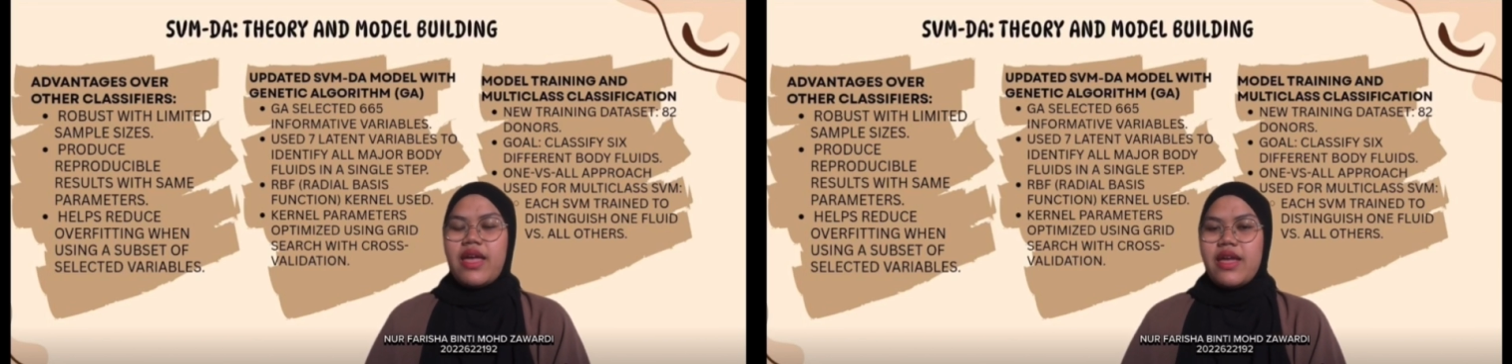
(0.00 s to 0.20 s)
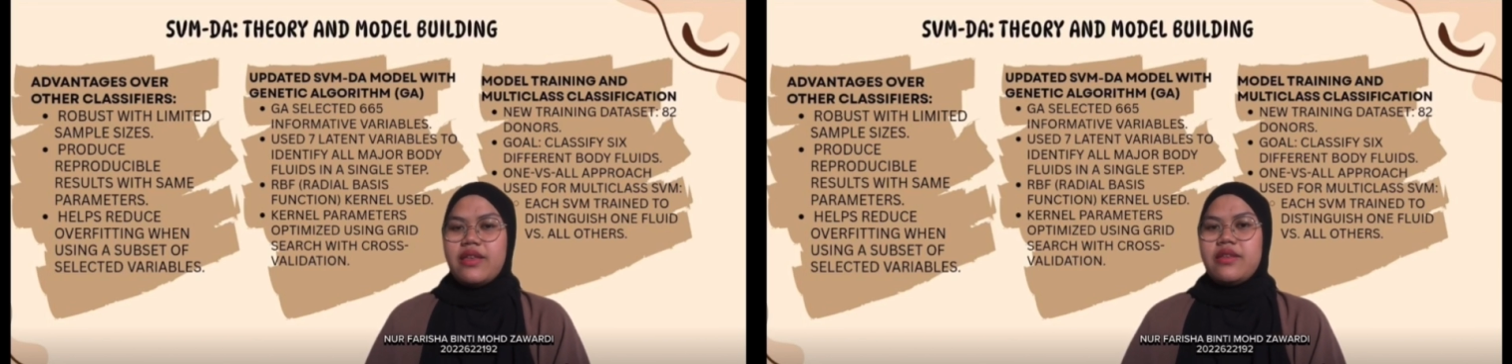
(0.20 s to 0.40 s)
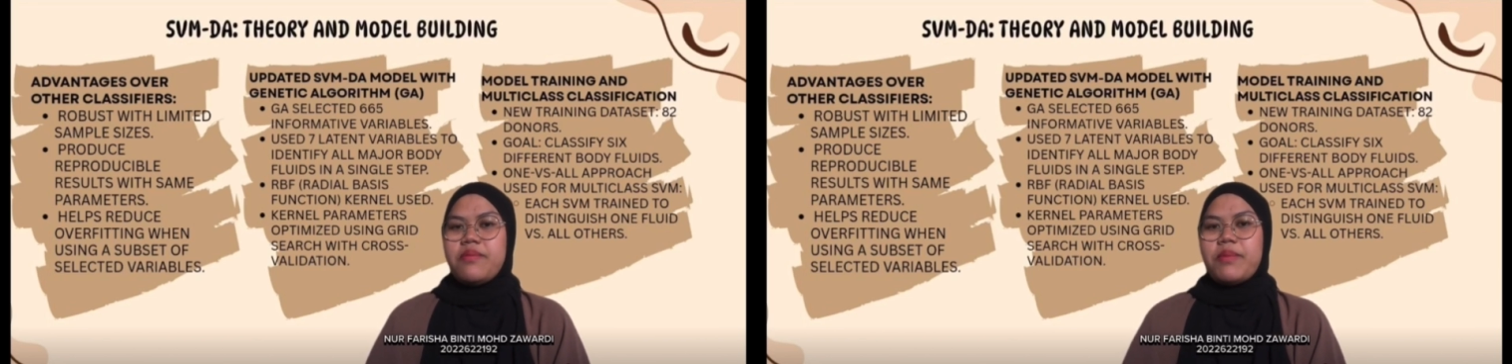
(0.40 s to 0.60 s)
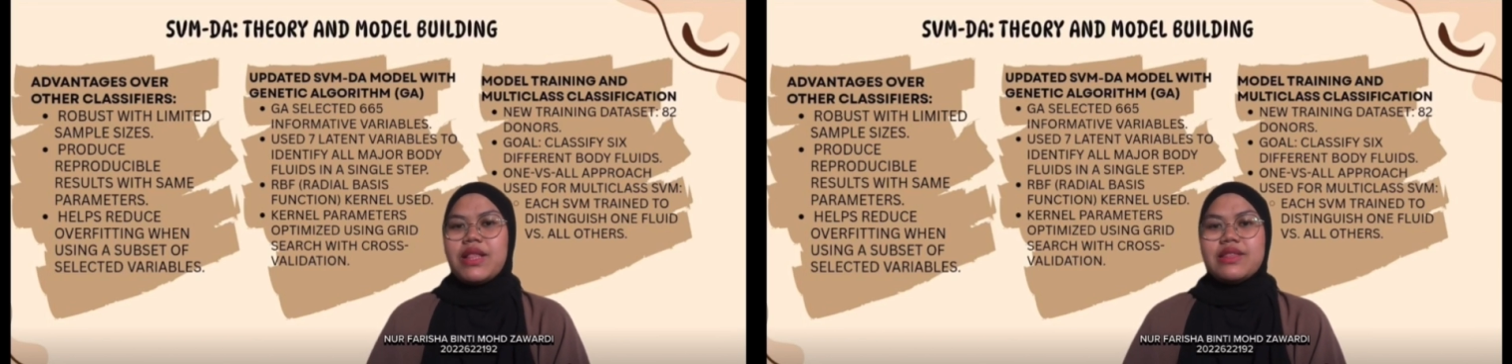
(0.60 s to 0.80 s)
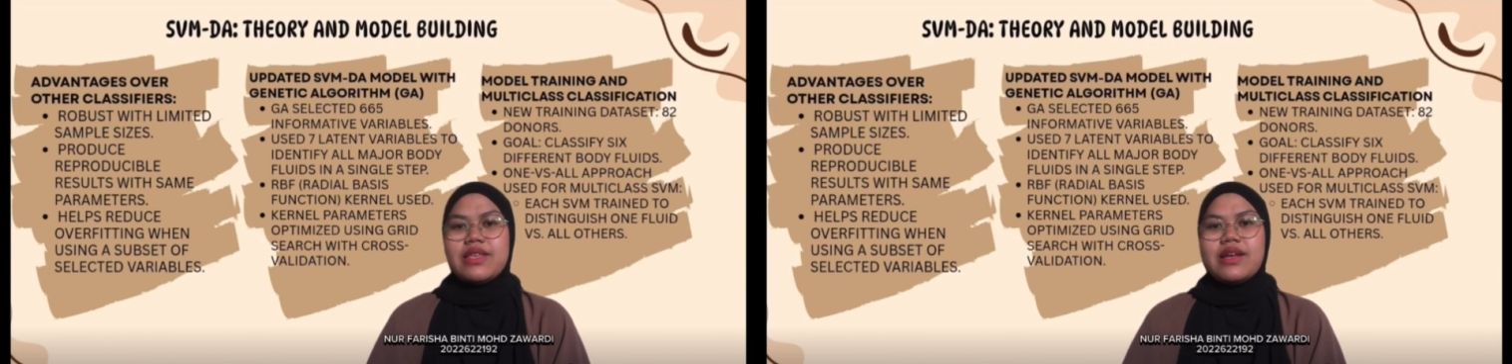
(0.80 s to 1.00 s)
N
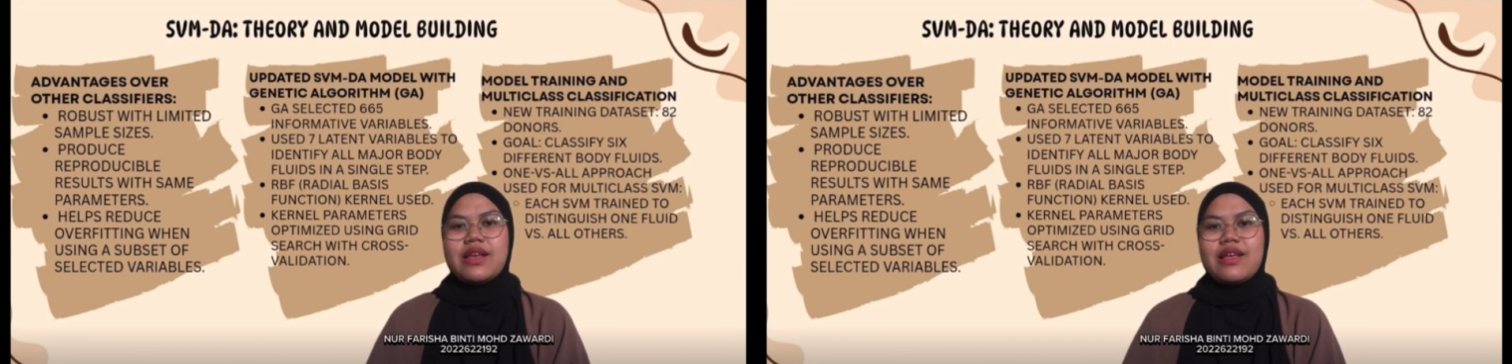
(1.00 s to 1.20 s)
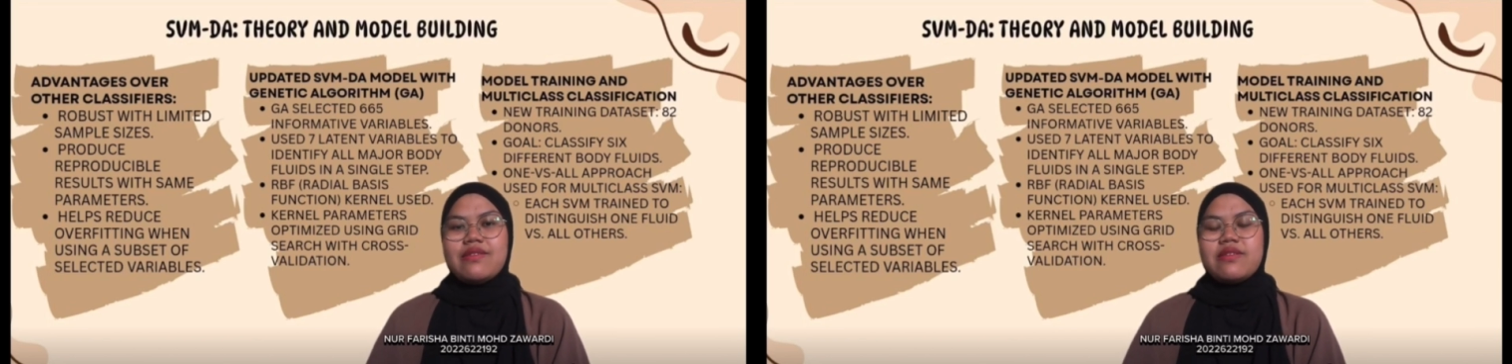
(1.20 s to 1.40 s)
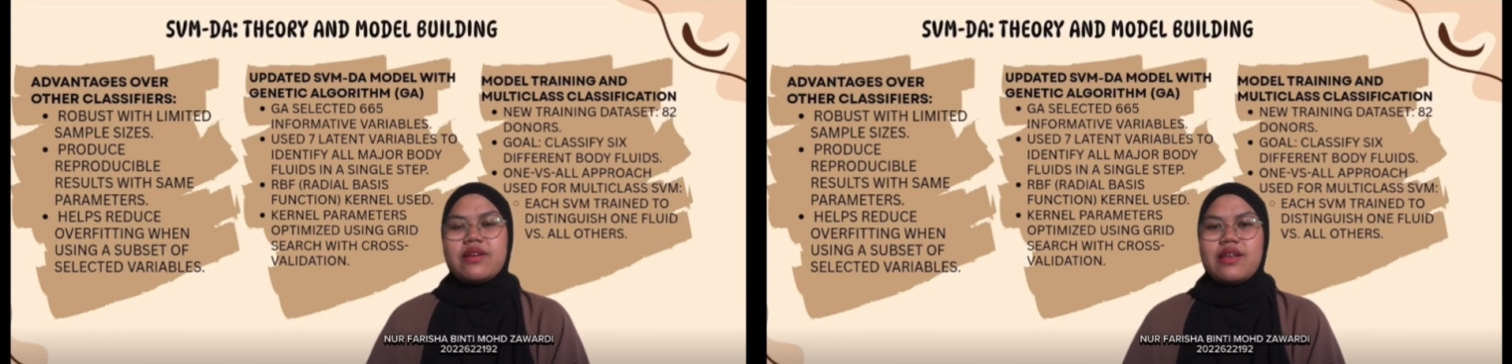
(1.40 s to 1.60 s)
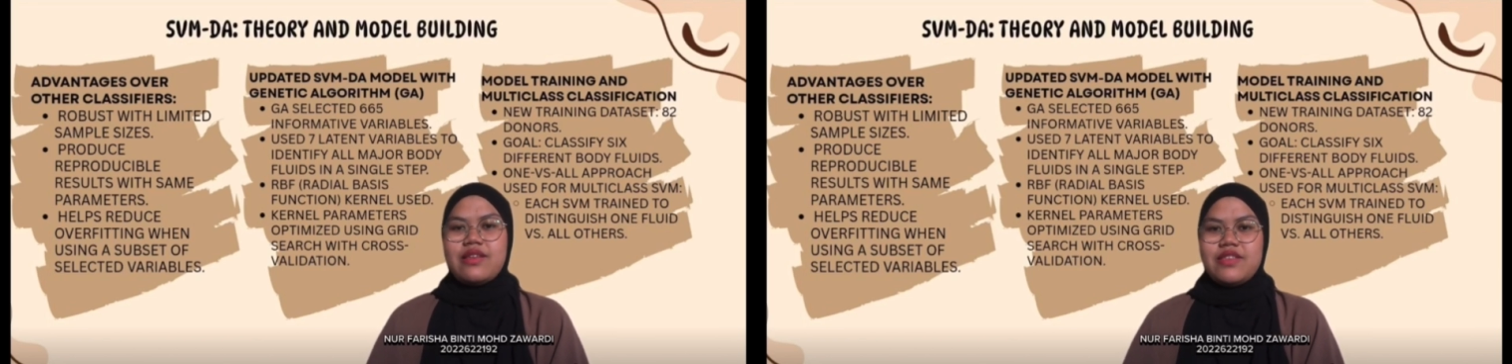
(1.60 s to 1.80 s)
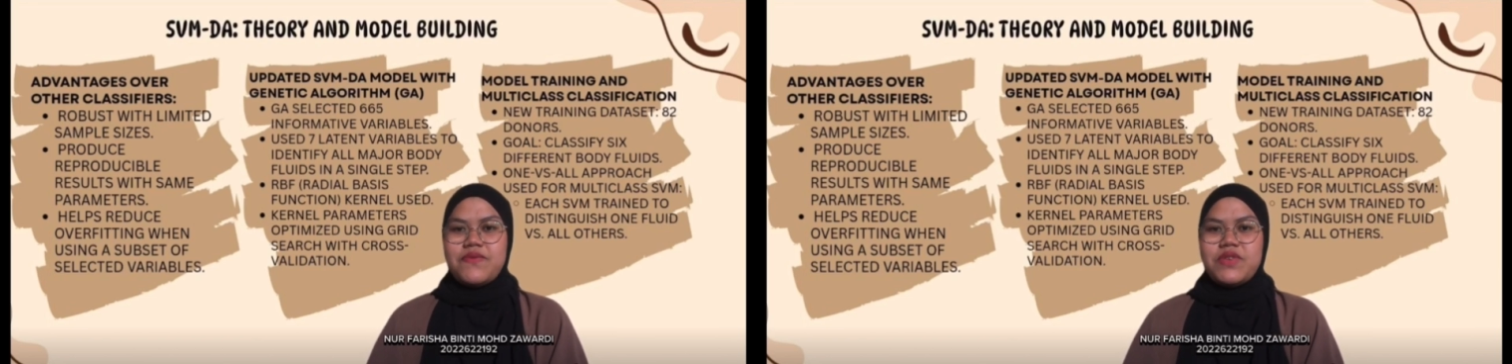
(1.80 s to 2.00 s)
multi-class
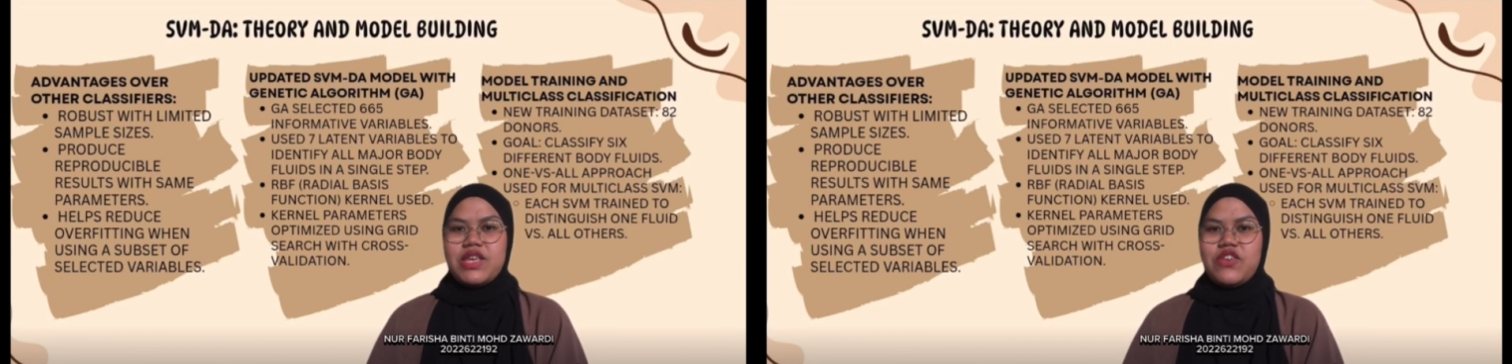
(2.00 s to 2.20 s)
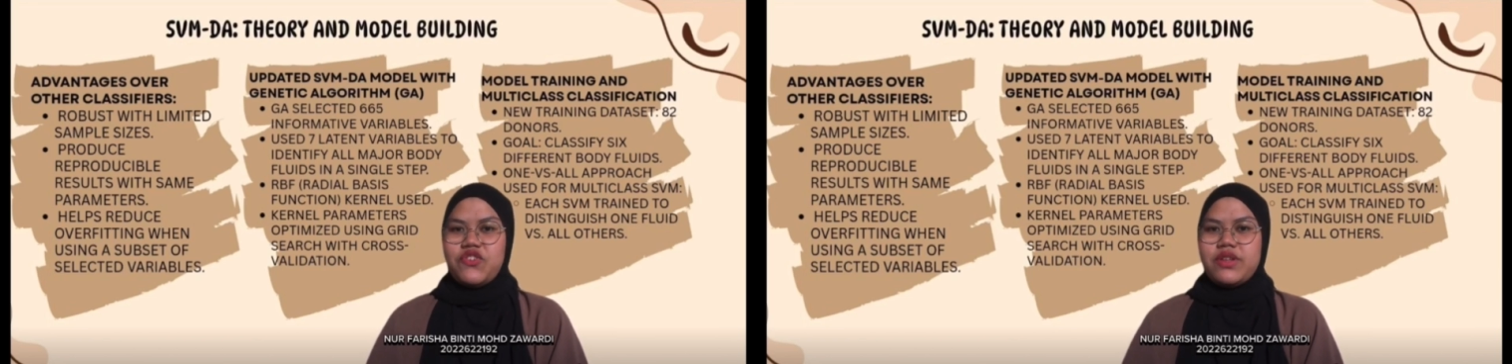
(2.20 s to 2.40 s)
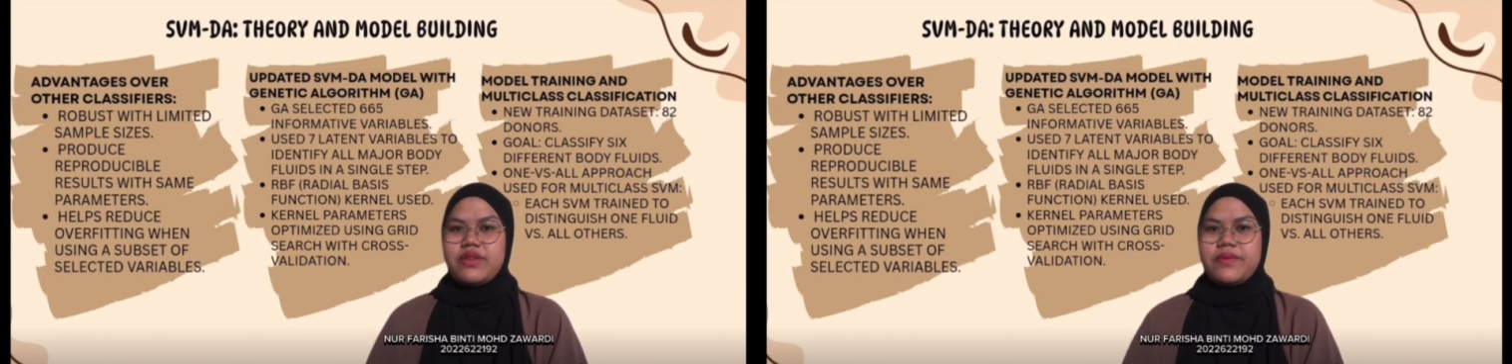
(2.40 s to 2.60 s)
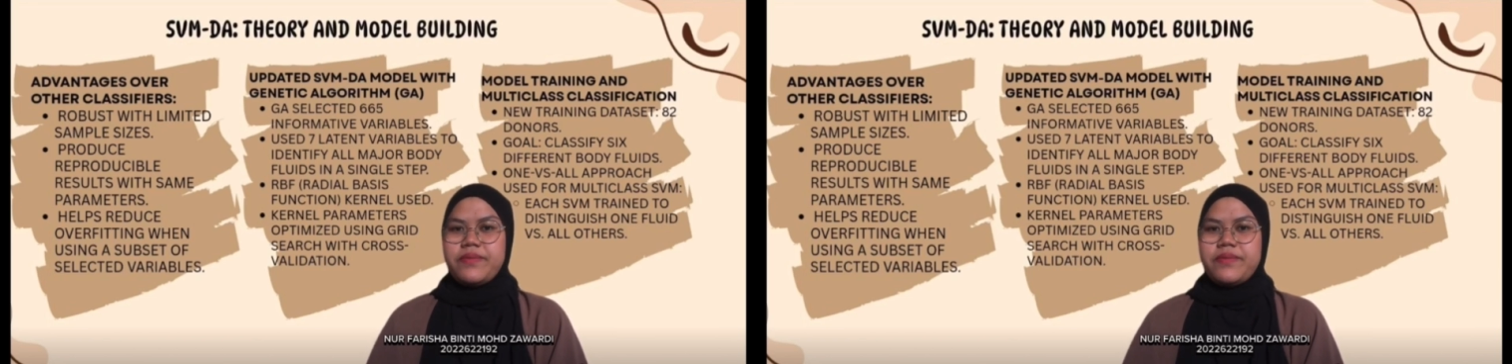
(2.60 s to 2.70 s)
classification.